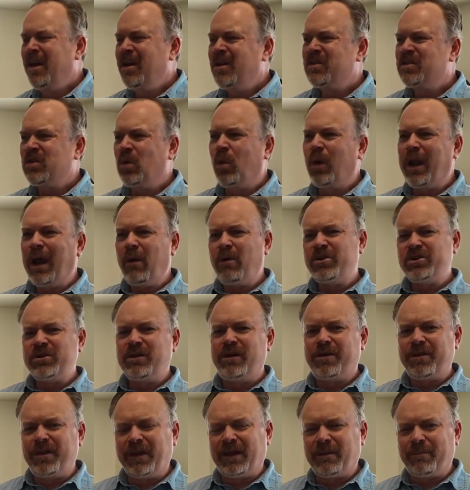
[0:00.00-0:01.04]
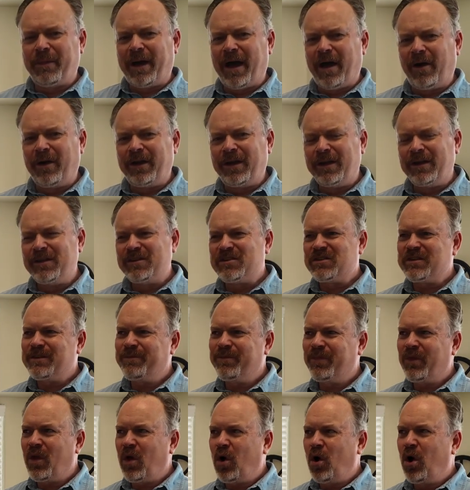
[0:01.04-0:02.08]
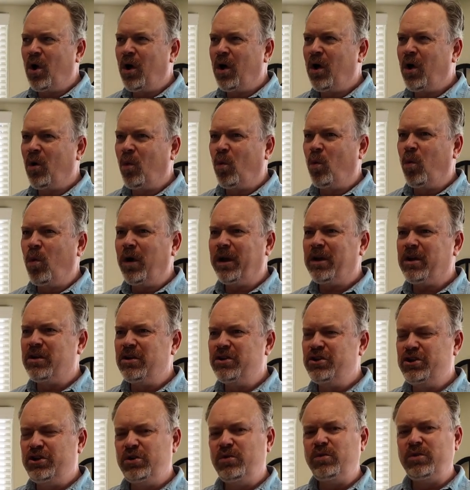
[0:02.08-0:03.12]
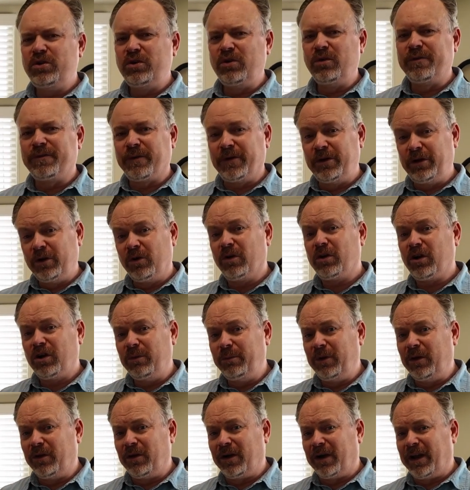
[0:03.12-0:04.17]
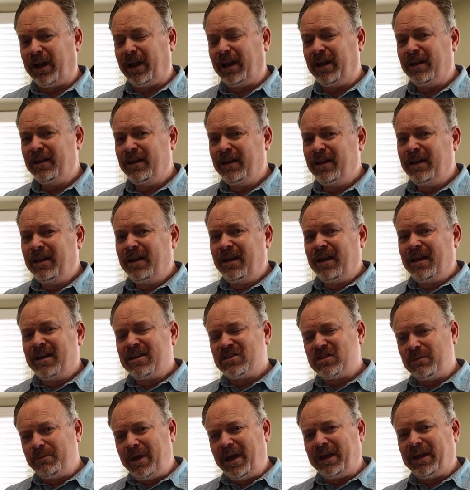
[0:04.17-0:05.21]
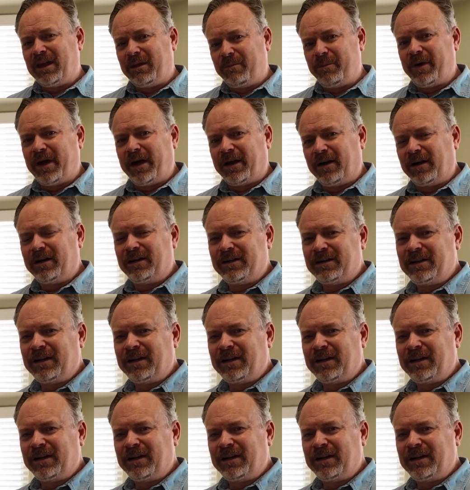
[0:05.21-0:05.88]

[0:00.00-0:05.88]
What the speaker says: So what I want you to think about is, what could you do for your community to make it better?